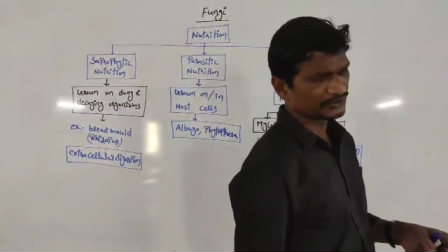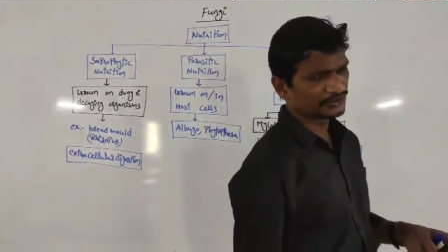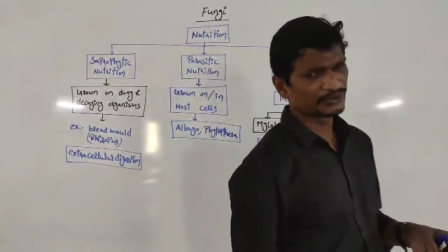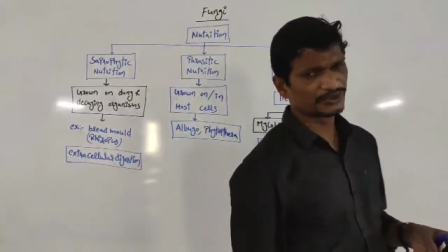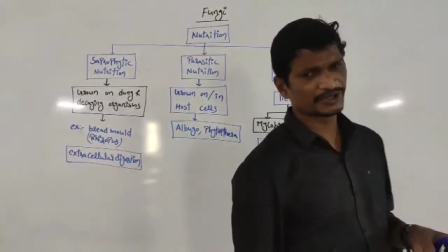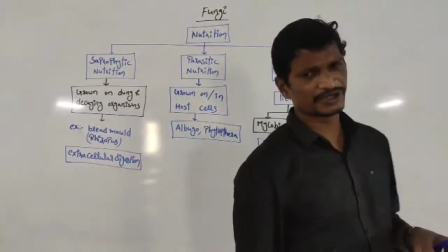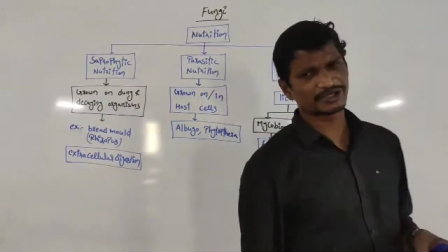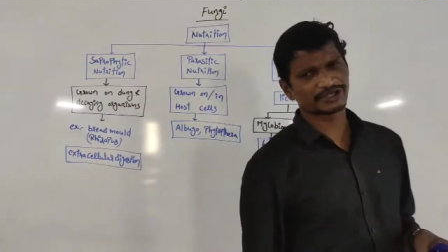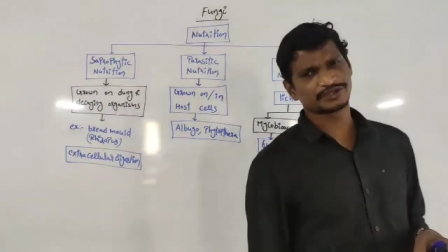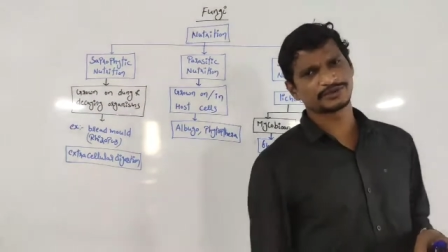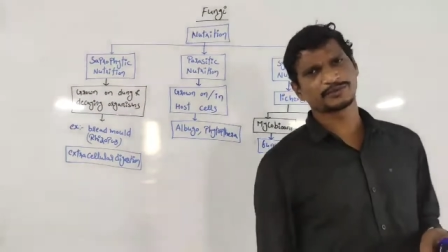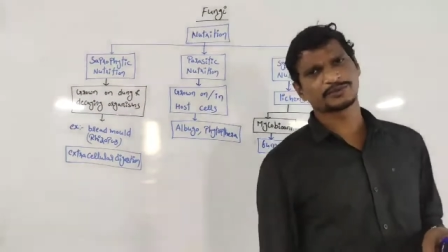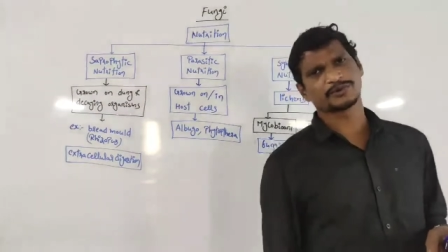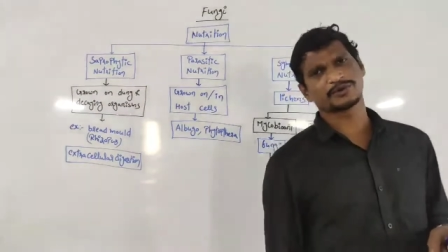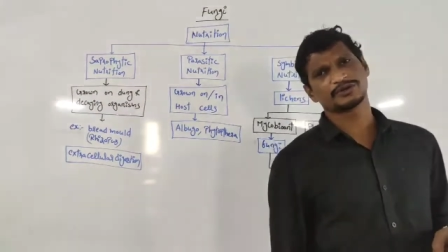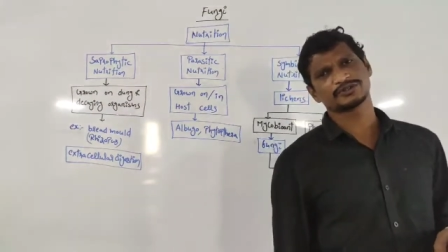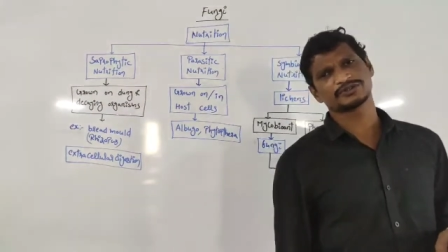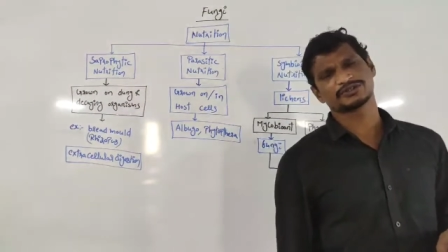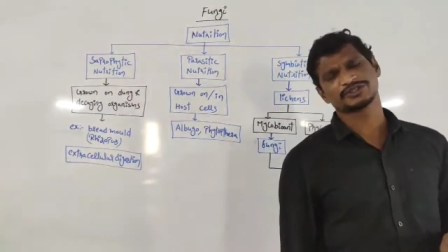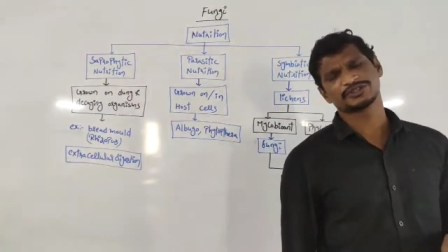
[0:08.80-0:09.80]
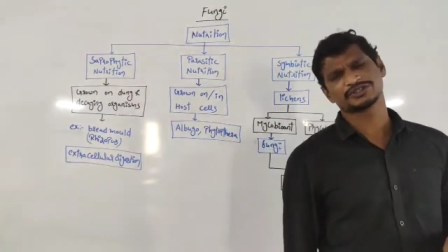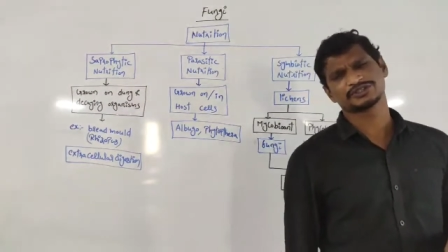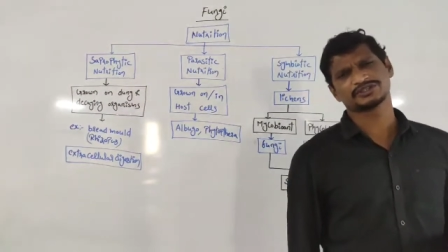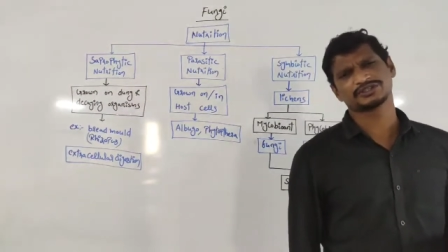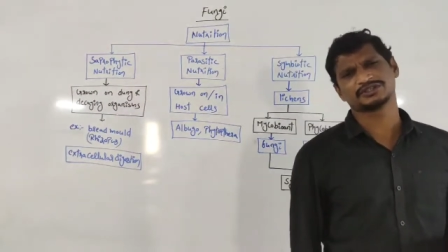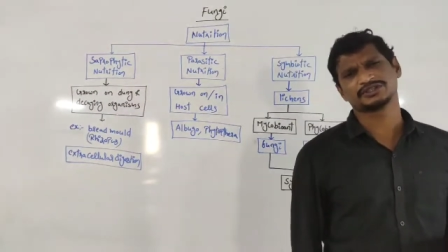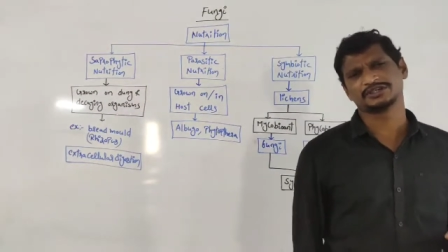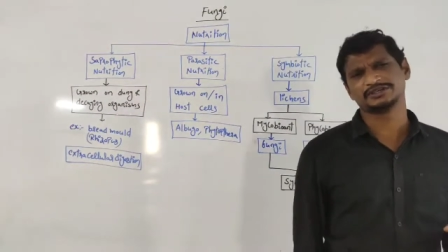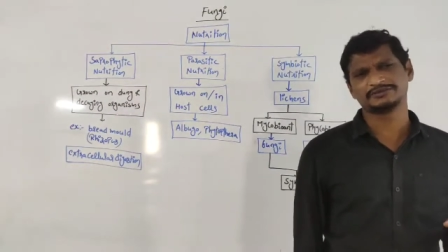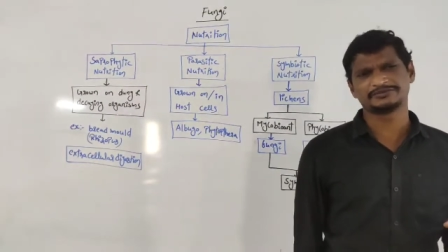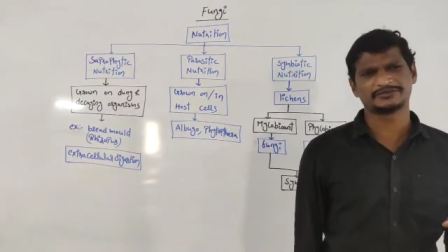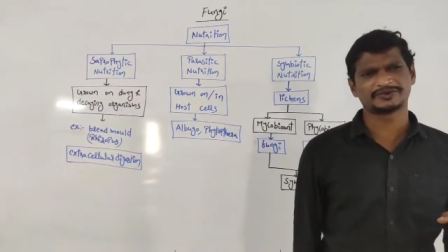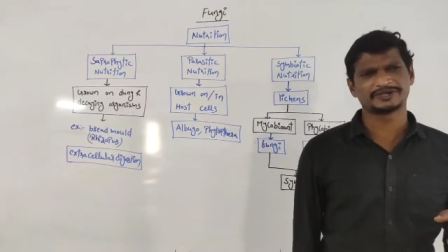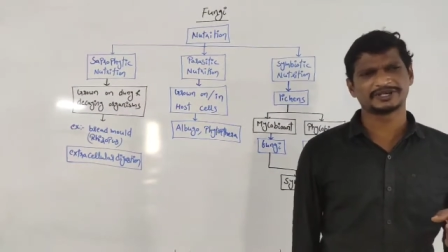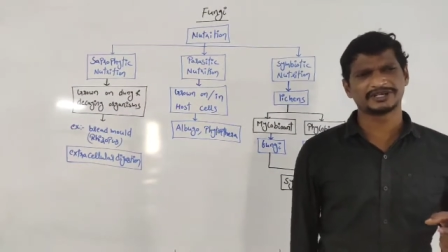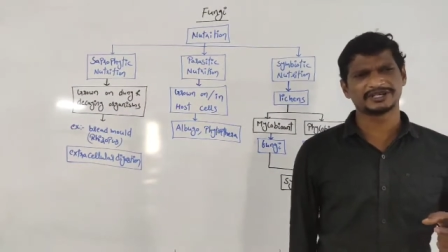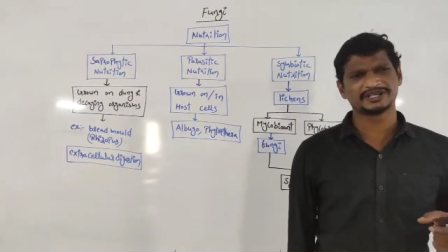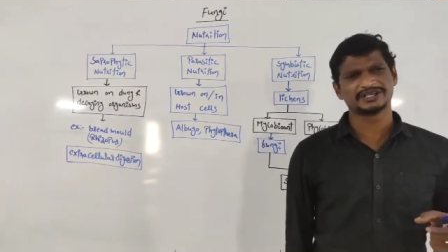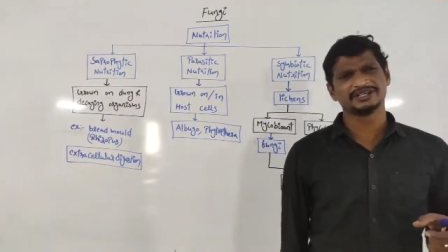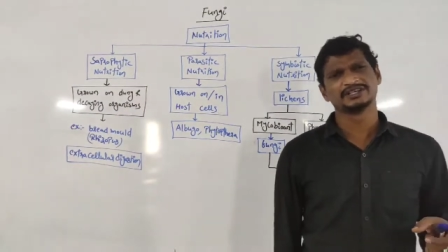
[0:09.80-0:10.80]
nutrition process. If
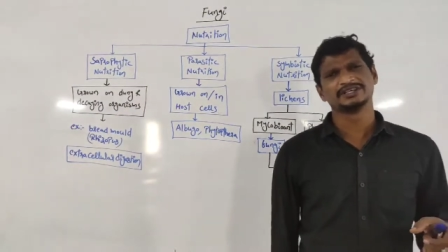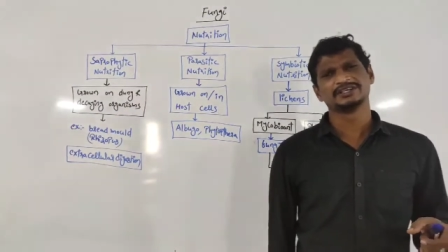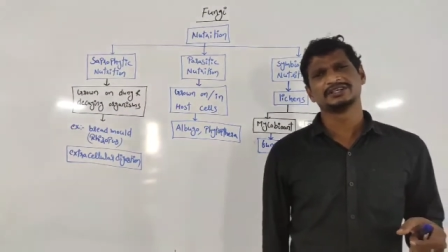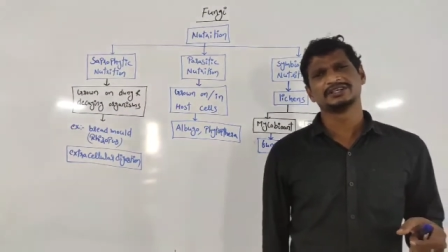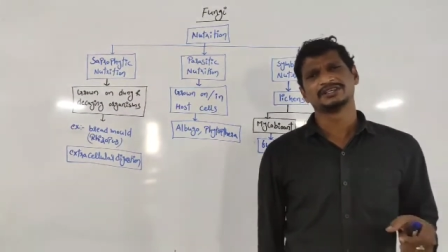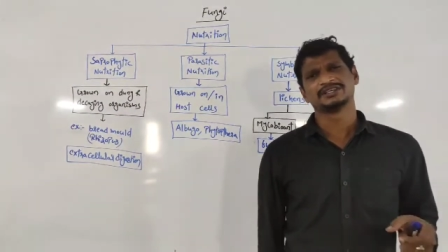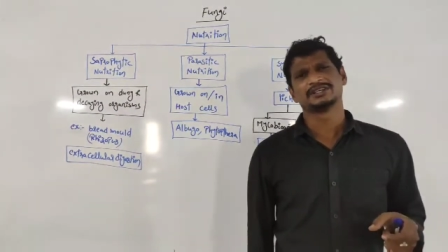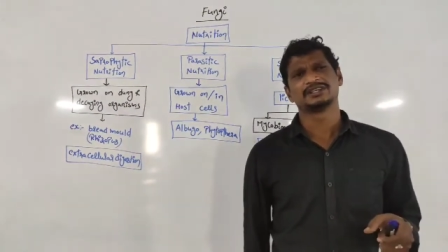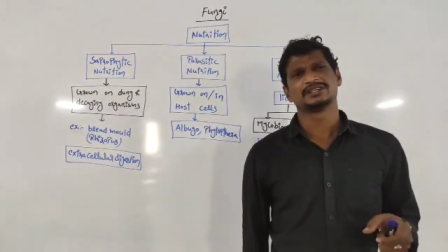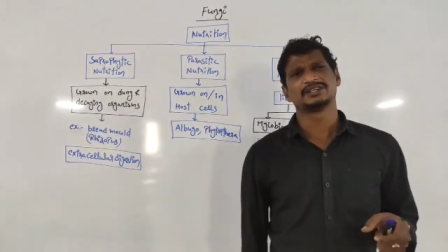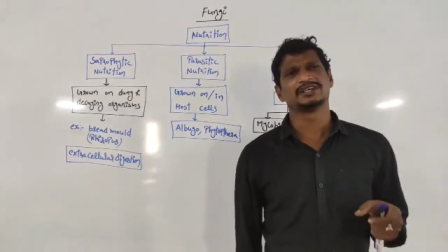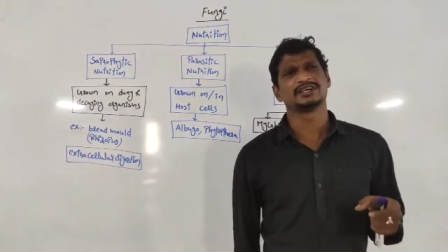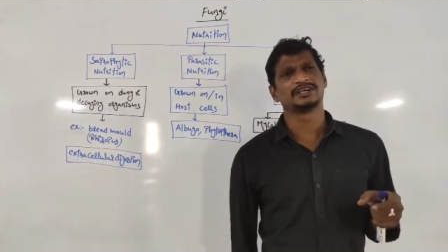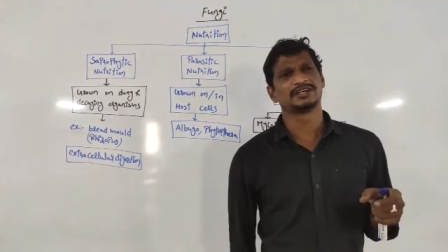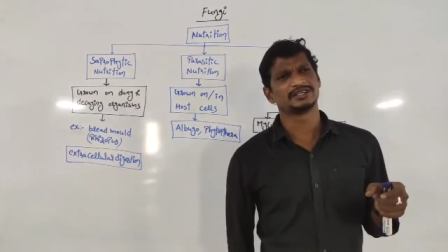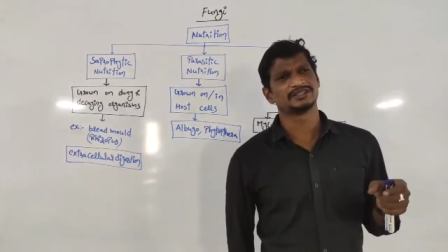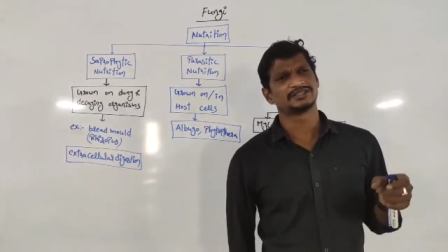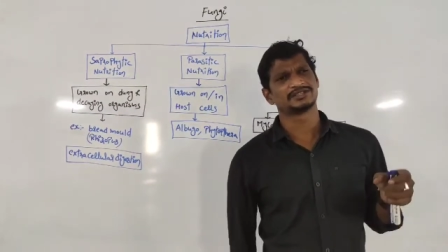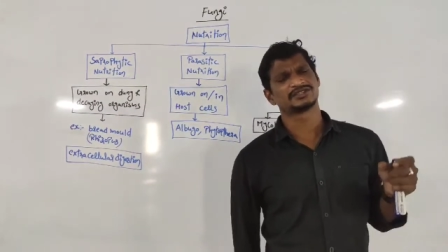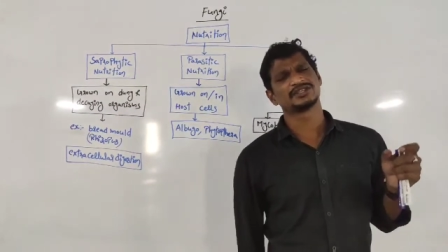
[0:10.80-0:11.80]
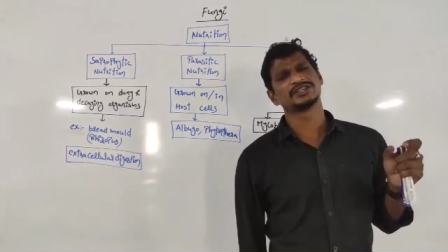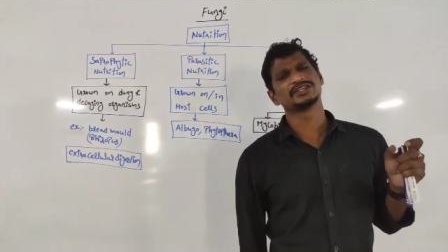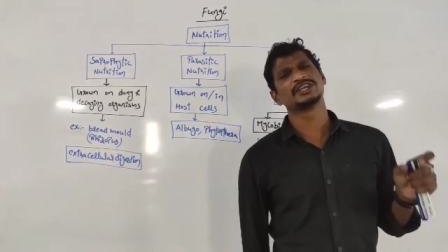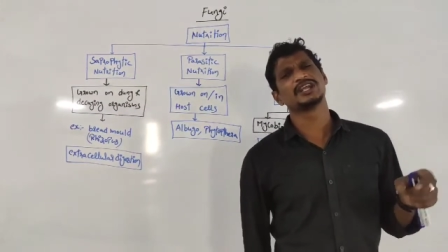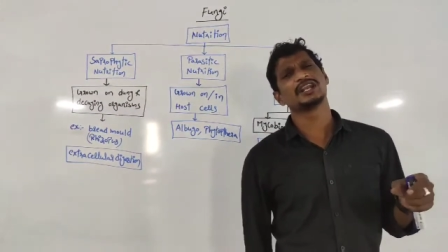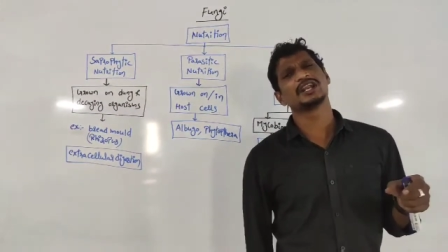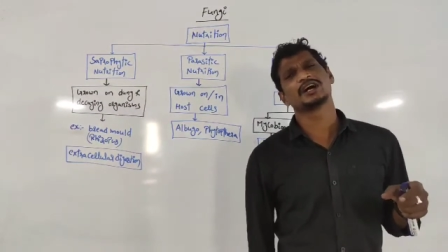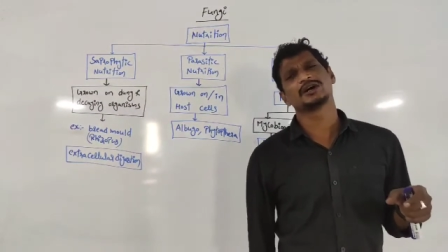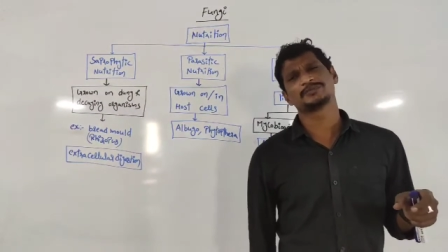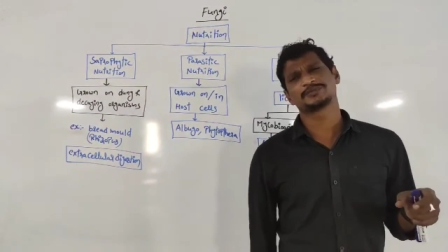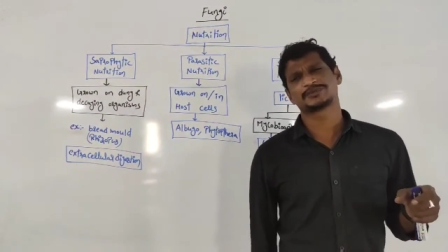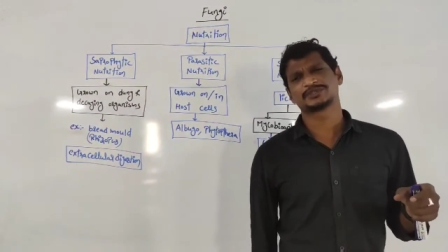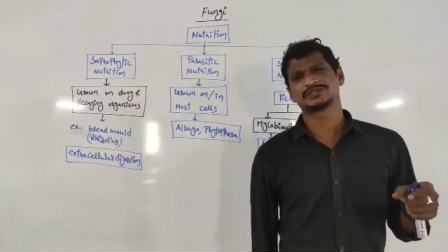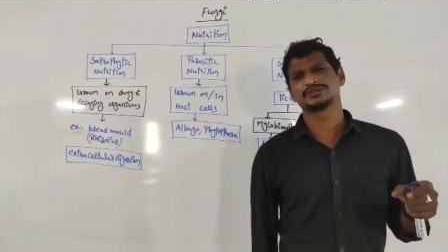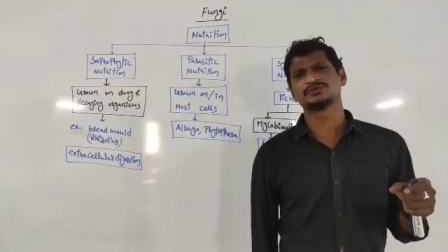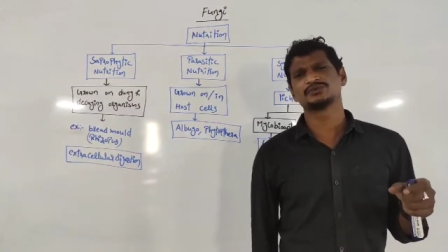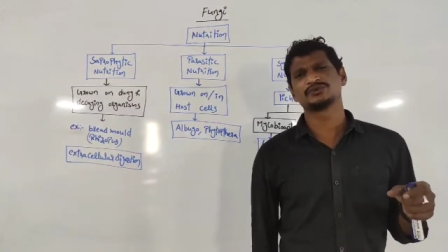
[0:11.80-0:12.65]
the single option